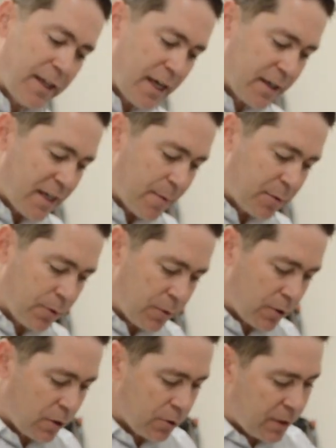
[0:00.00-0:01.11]
that adapter
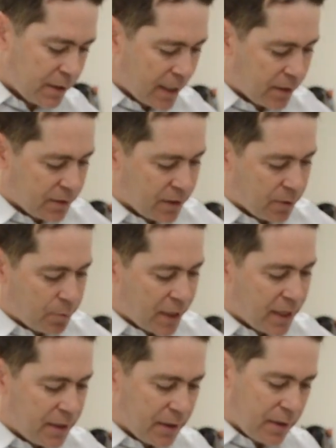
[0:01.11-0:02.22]
went all the way down to the
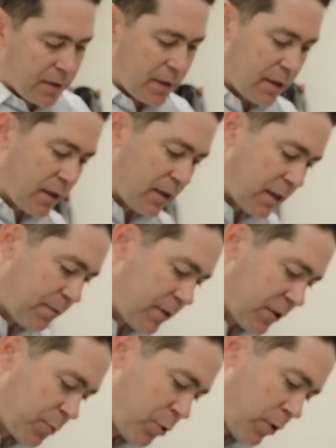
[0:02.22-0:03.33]
bed of
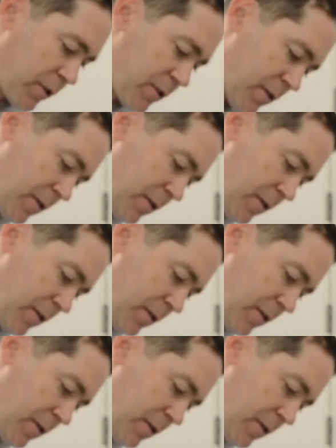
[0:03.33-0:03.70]
this port.